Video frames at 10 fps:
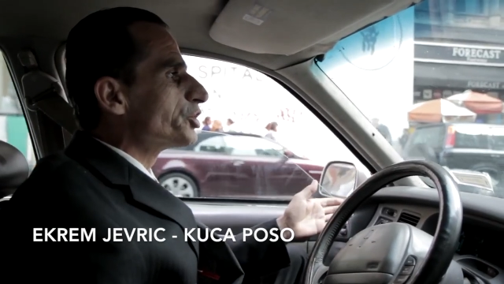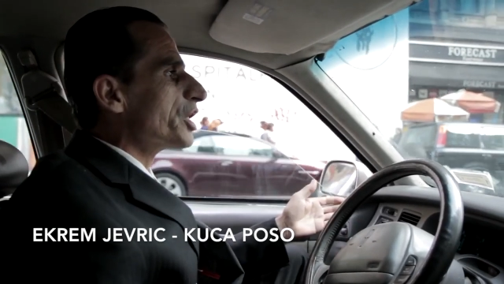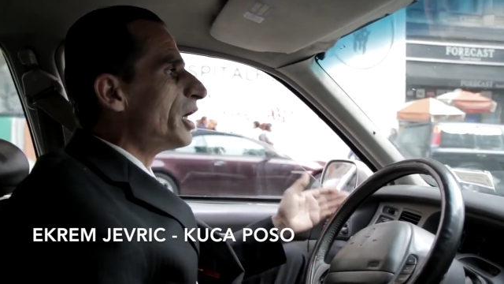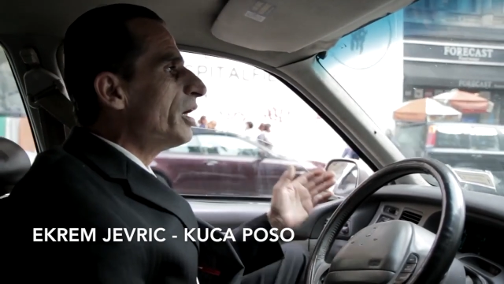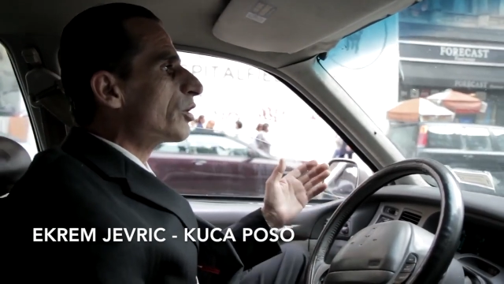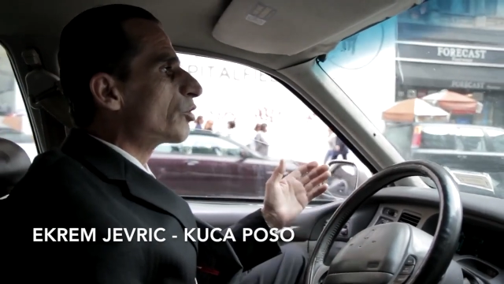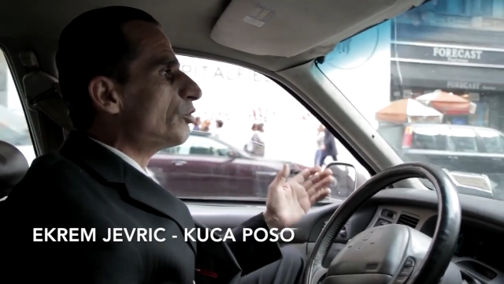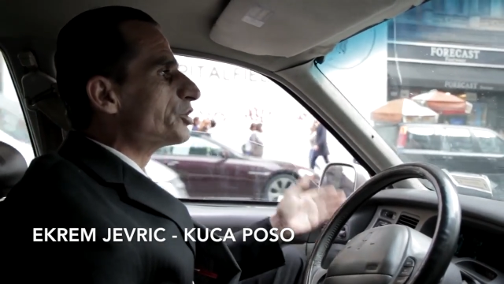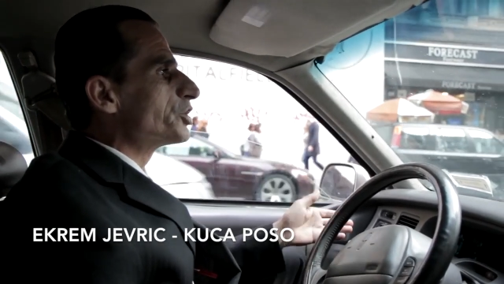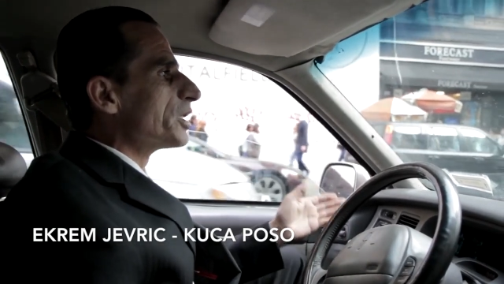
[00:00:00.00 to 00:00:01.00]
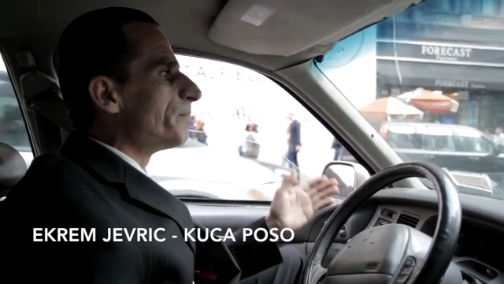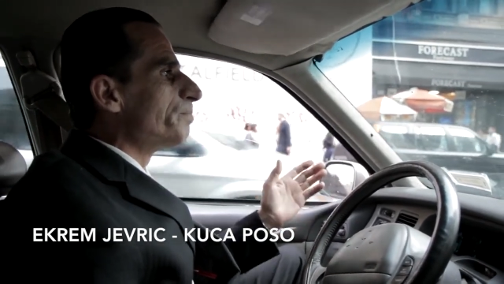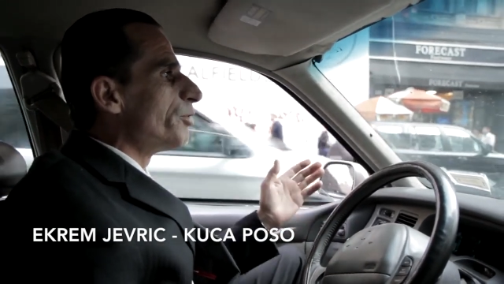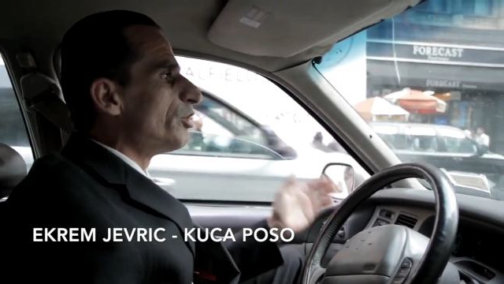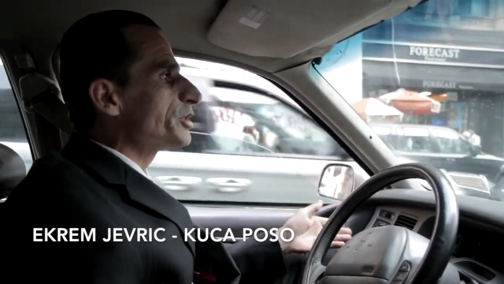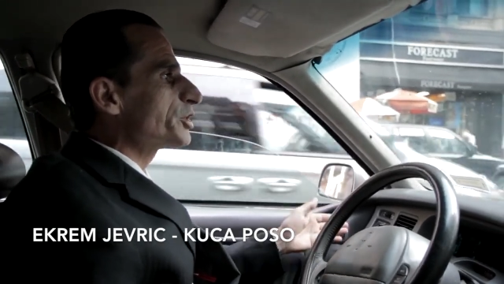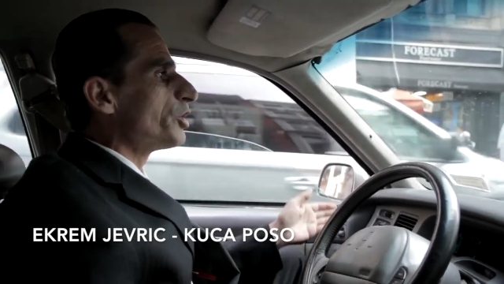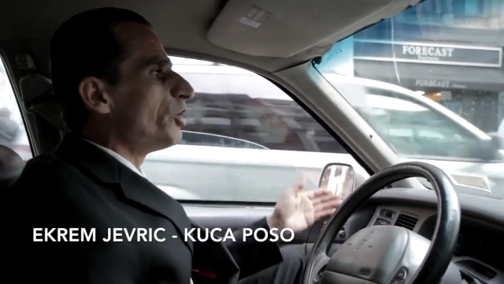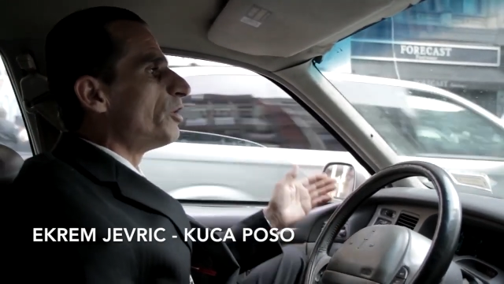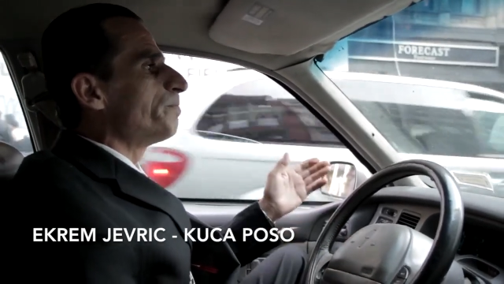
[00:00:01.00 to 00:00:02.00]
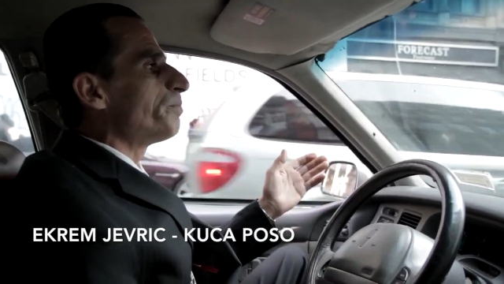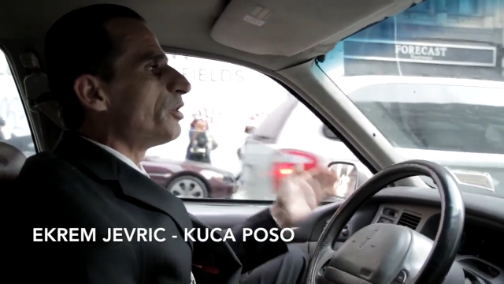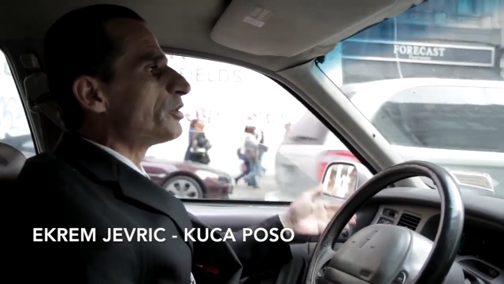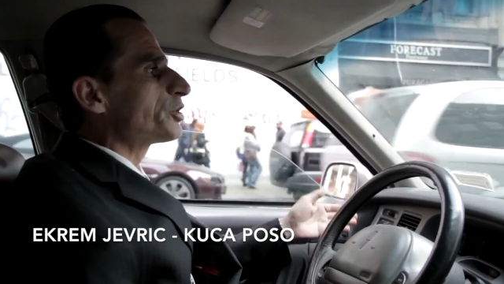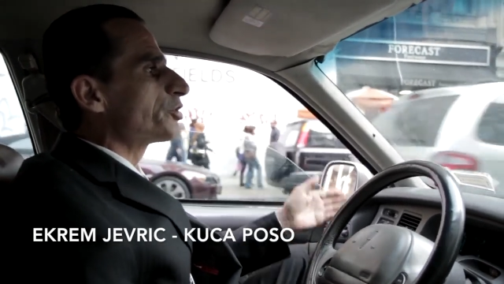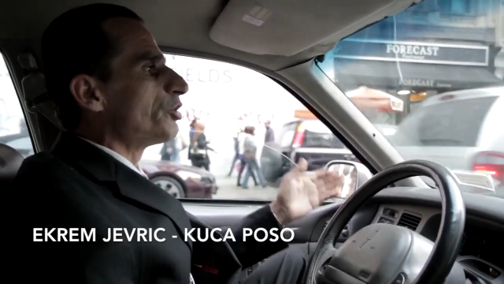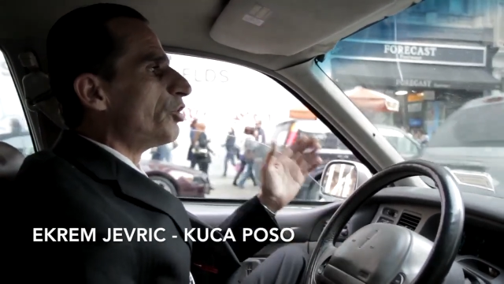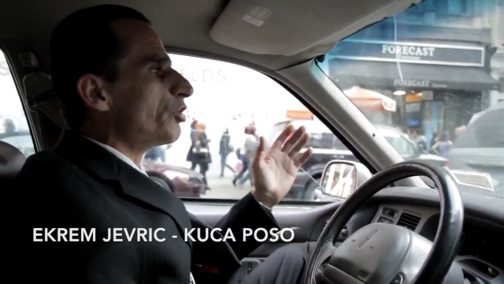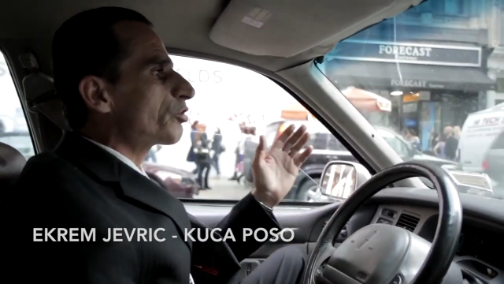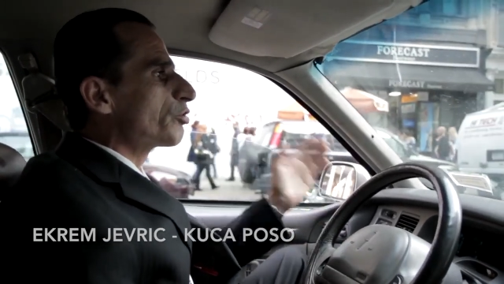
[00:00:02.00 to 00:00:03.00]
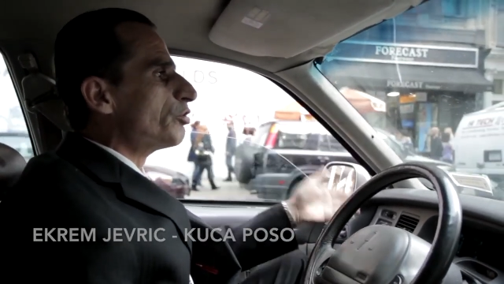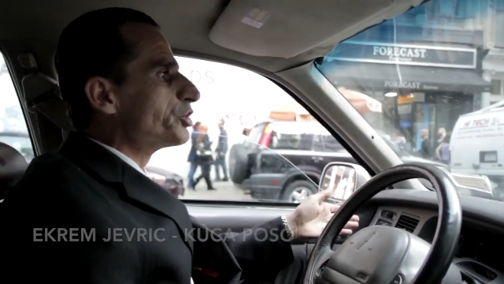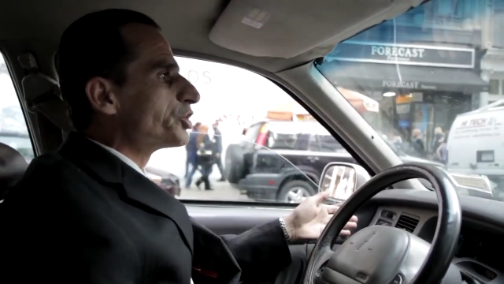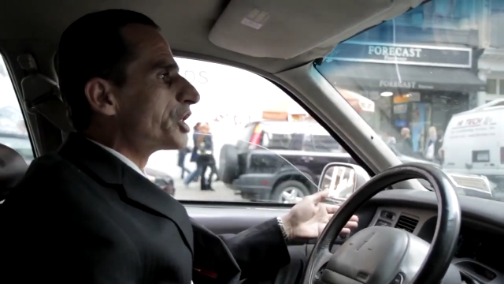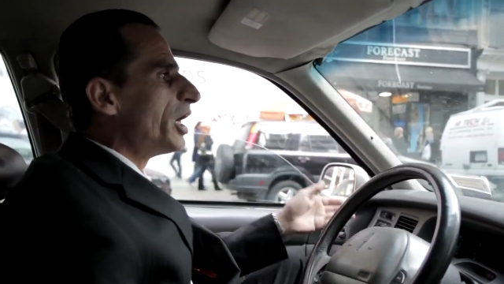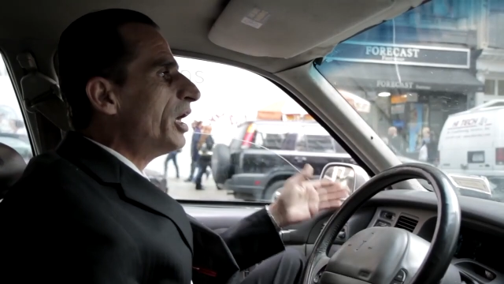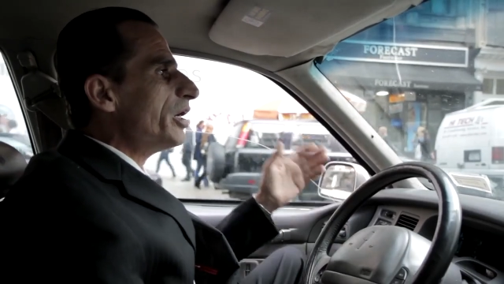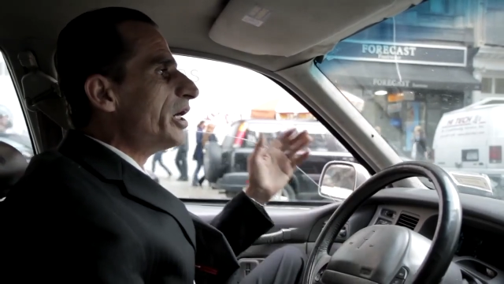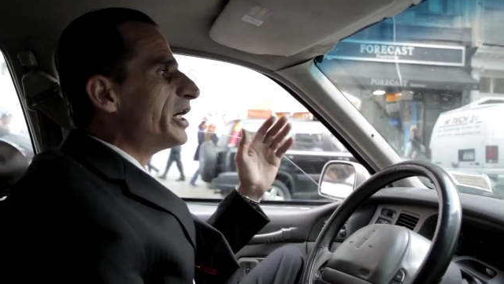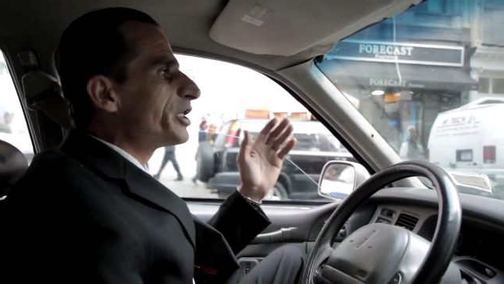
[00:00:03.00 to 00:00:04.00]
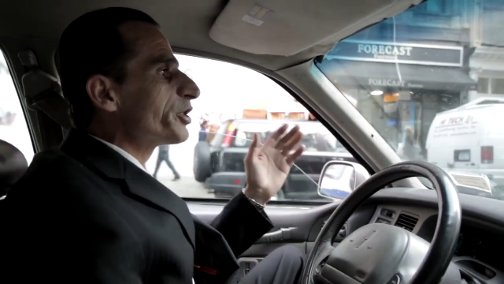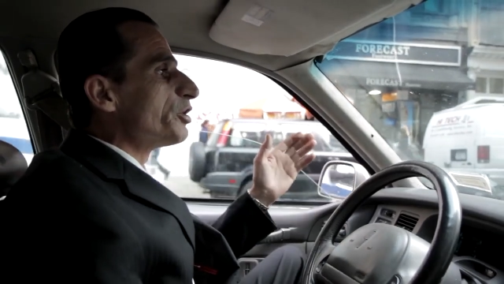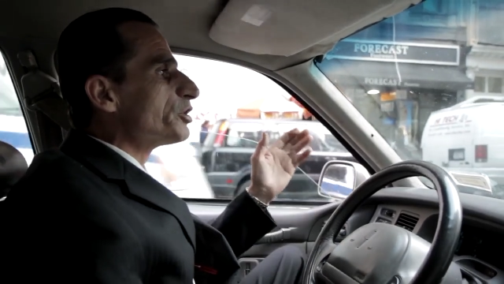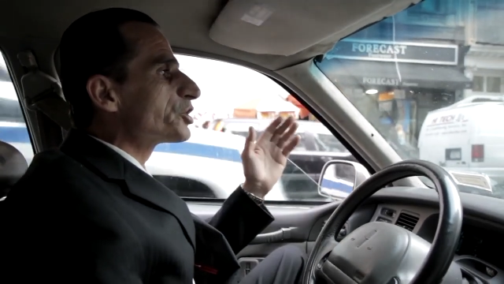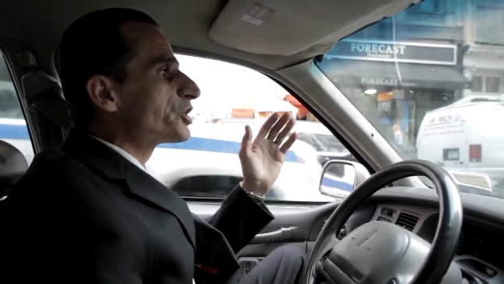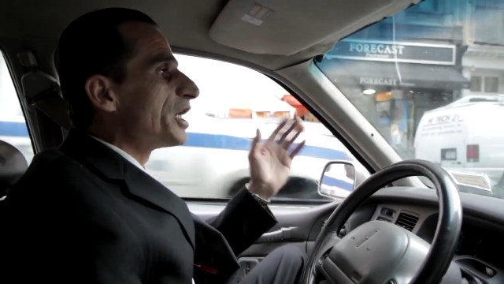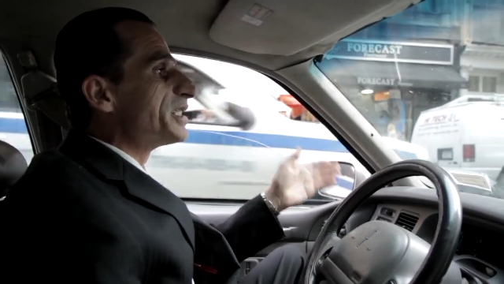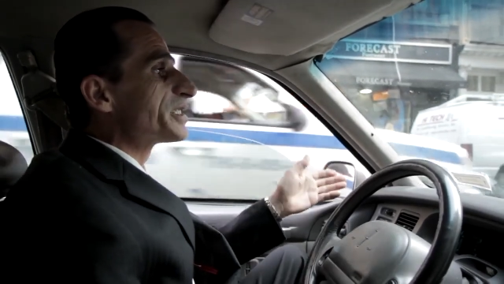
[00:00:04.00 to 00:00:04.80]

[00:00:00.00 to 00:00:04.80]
Ekrem Jevric was just an ordinary town car driver from New York trying to make a living.